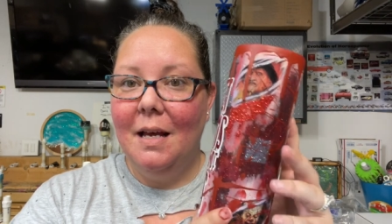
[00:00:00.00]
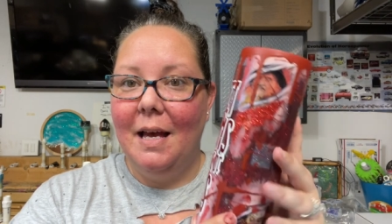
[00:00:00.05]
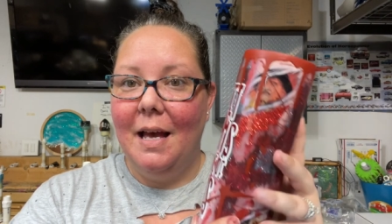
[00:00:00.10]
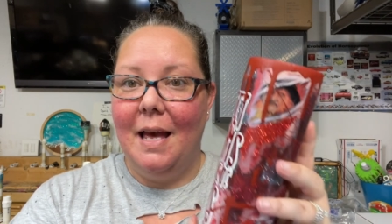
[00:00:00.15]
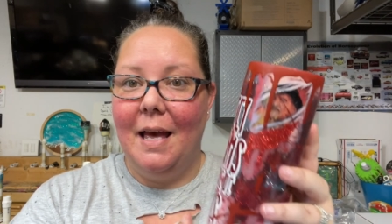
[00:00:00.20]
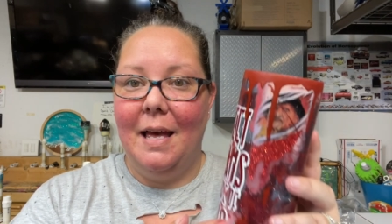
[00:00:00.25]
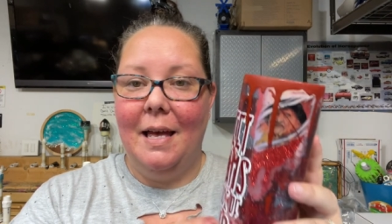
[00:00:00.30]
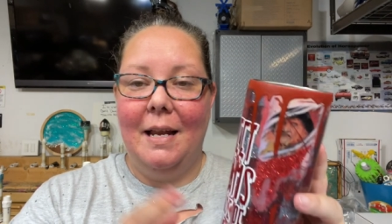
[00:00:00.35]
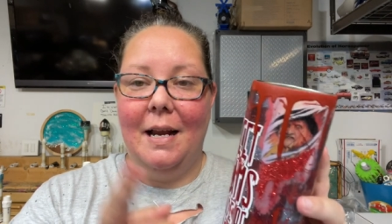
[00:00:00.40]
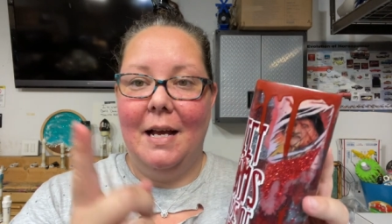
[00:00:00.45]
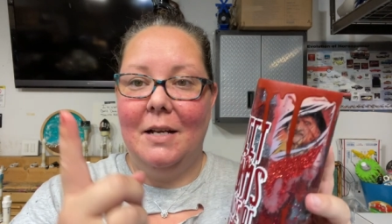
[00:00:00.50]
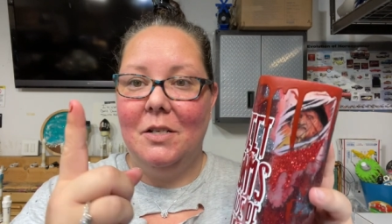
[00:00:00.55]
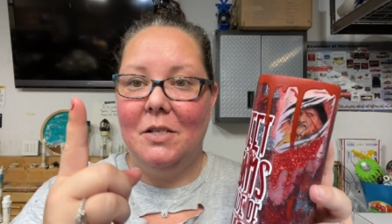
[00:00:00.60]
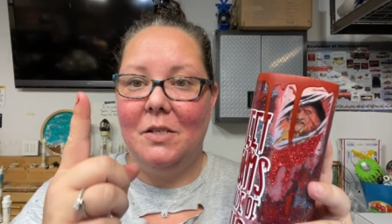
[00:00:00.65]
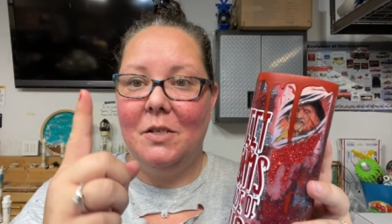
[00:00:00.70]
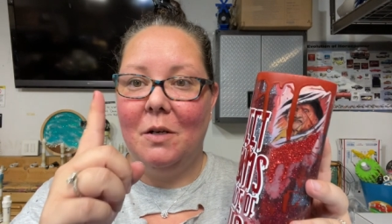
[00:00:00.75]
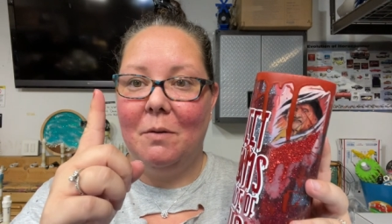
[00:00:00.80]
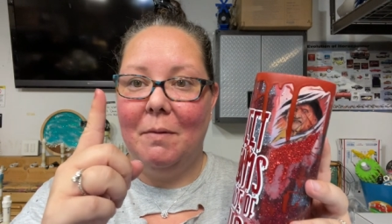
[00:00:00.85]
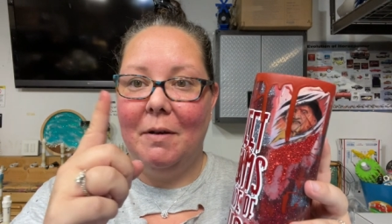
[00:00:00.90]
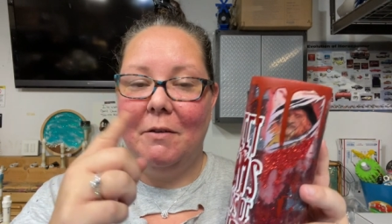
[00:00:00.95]
And I just
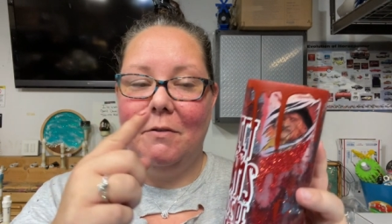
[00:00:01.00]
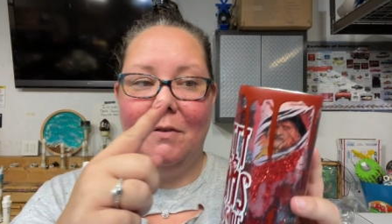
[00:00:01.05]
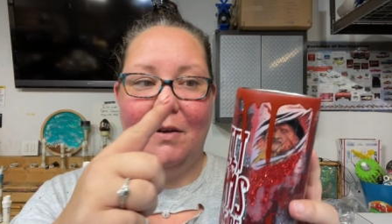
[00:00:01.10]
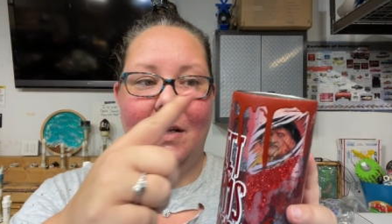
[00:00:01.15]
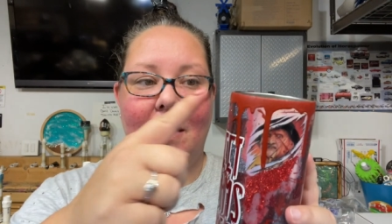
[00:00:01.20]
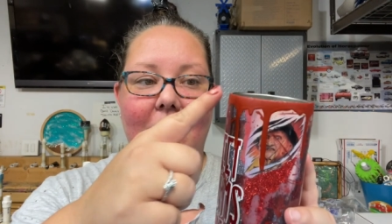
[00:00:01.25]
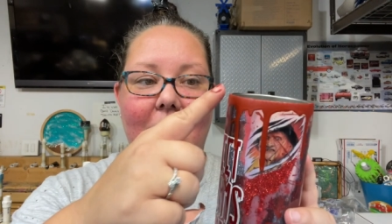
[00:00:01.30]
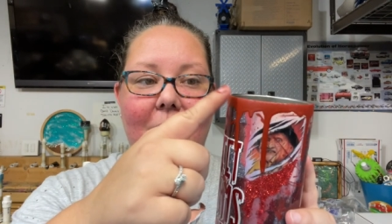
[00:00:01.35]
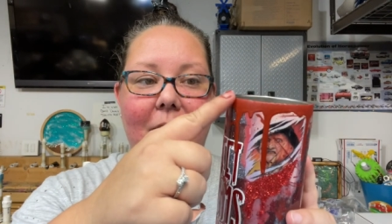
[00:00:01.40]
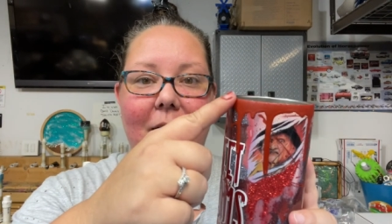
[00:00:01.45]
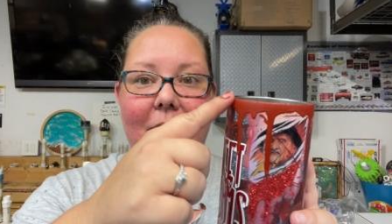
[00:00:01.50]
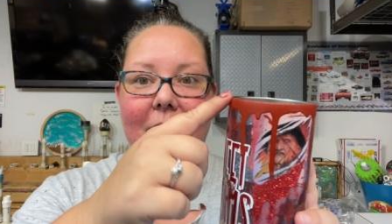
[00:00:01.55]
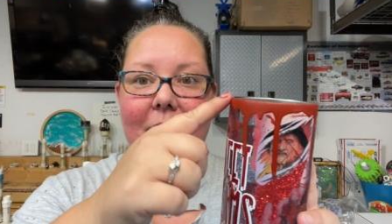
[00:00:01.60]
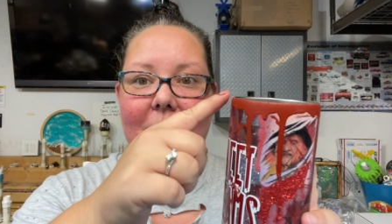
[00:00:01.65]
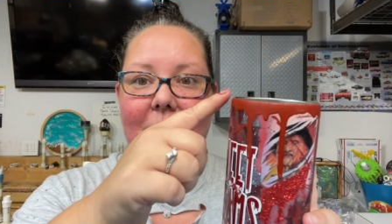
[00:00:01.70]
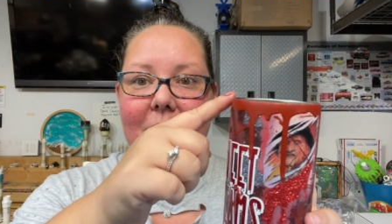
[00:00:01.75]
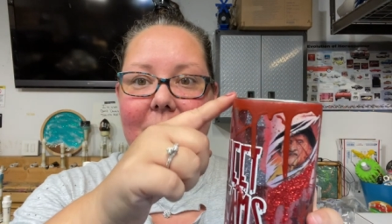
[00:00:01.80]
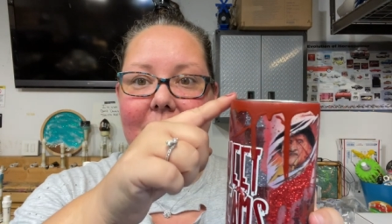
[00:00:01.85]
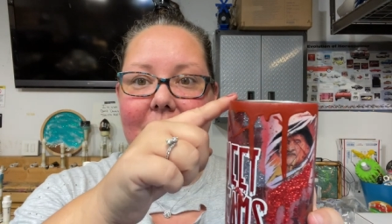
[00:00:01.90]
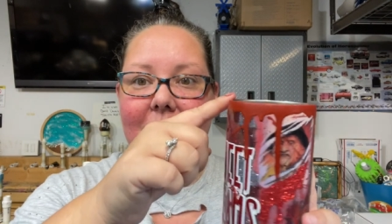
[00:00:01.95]
took my finger
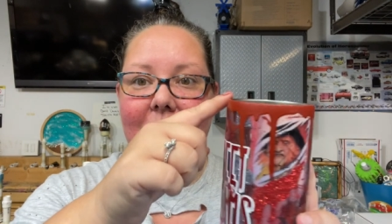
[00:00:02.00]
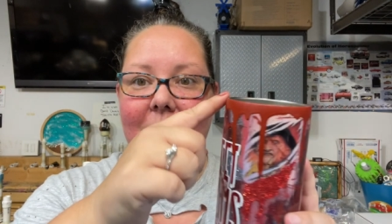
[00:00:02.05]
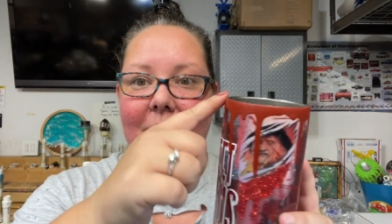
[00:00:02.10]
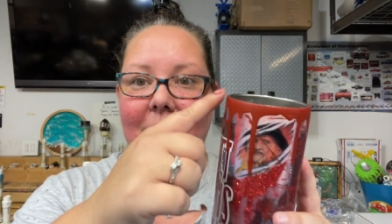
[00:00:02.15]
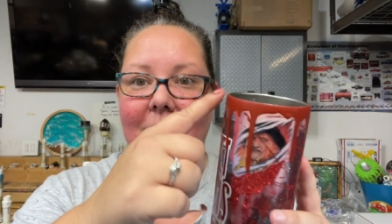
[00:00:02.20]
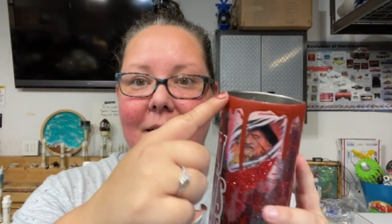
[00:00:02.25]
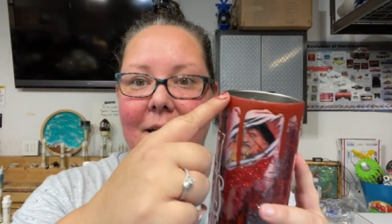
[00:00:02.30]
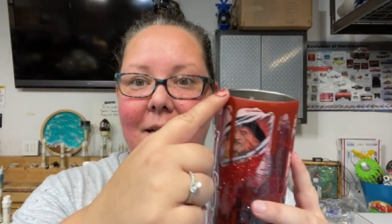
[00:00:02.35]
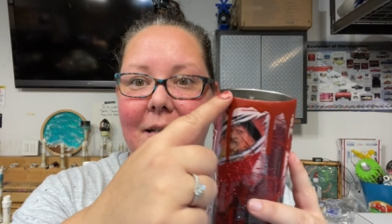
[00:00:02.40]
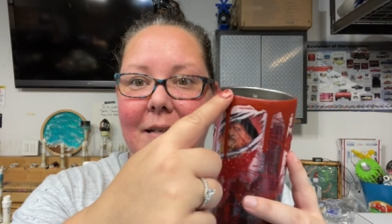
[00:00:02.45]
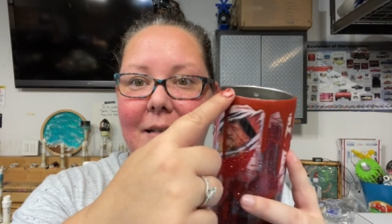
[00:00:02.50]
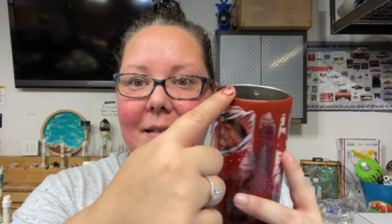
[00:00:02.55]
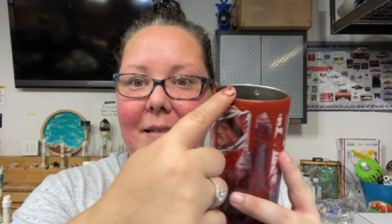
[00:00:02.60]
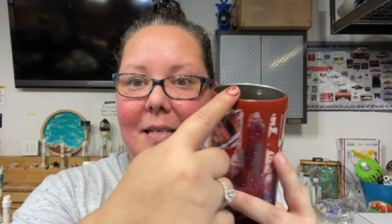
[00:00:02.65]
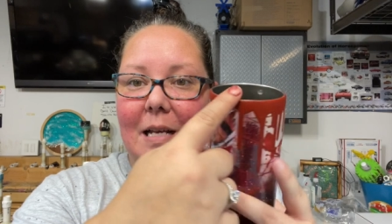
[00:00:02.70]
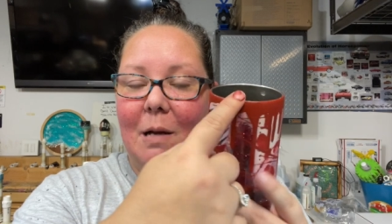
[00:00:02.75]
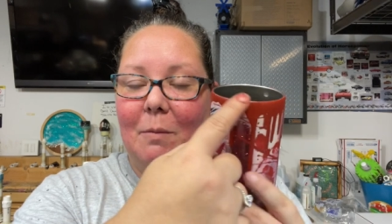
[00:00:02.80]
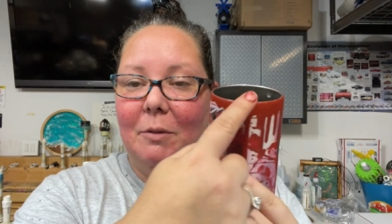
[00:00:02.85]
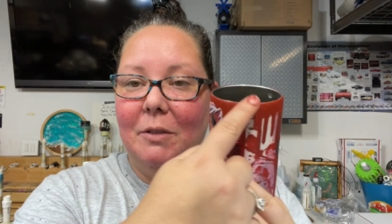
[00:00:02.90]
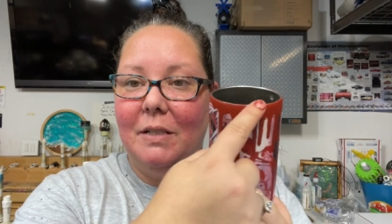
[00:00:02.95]
and just
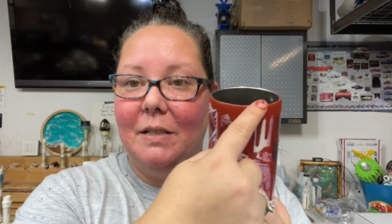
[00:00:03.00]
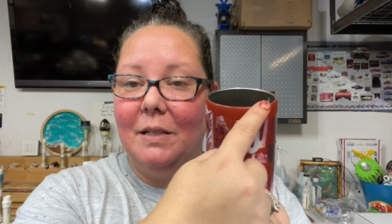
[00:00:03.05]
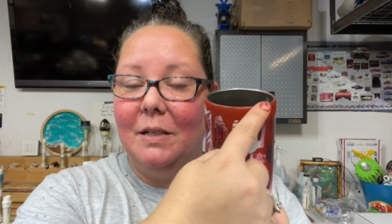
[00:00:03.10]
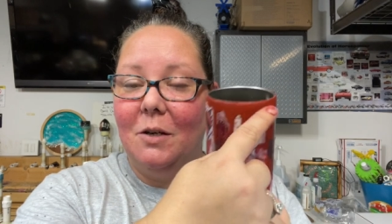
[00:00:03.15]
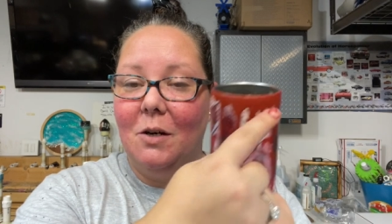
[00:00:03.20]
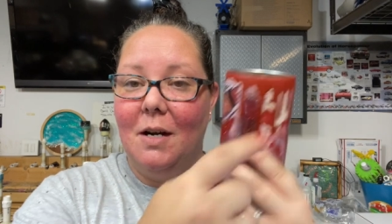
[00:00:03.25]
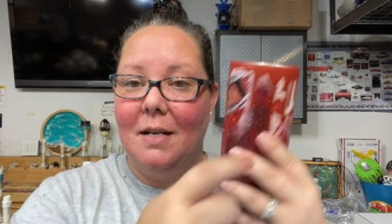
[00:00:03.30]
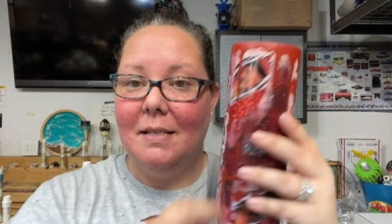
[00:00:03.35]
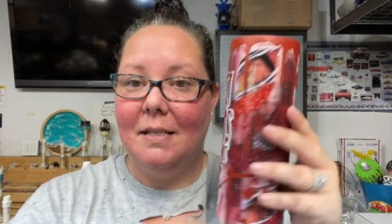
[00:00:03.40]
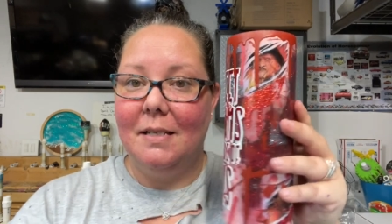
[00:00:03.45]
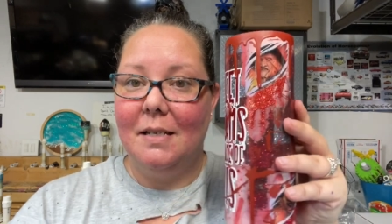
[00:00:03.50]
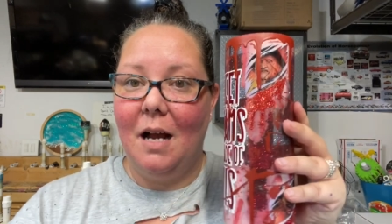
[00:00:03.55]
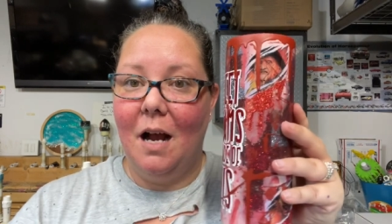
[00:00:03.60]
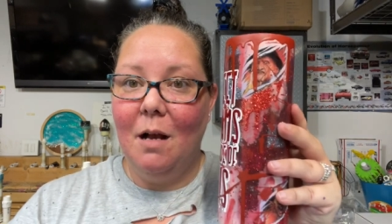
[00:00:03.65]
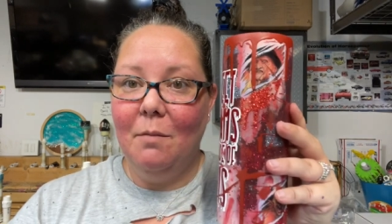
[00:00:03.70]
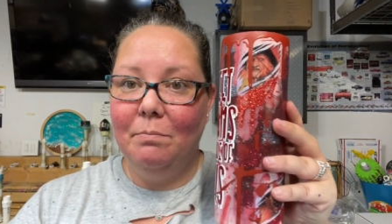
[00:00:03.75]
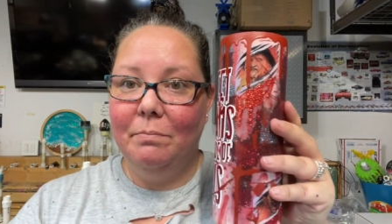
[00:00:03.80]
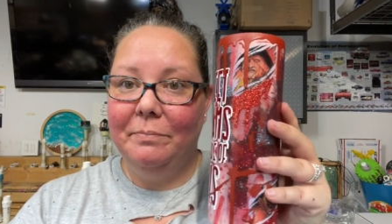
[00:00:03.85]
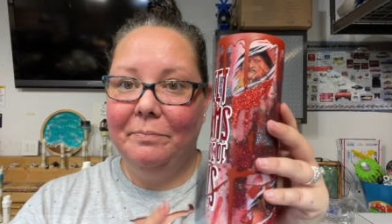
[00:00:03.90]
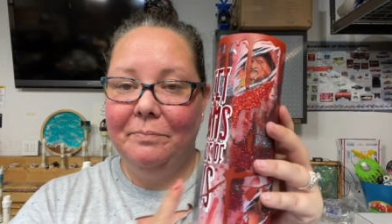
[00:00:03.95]
dabbled it across the
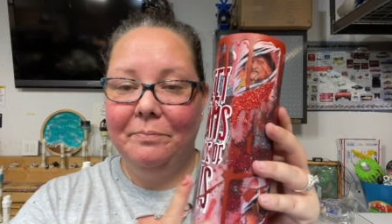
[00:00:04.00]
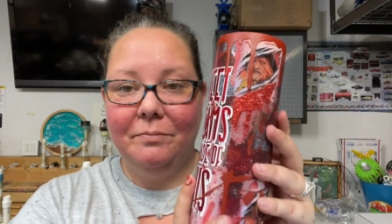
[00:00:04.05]
top.